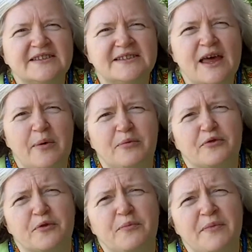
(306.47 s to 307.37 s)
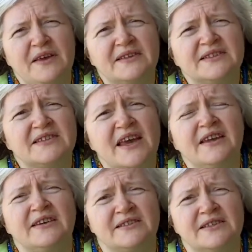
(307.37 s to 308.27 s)
step from being a
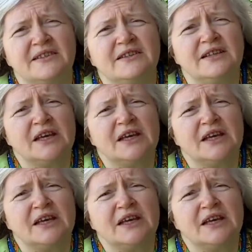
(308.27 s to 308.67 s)
scientist in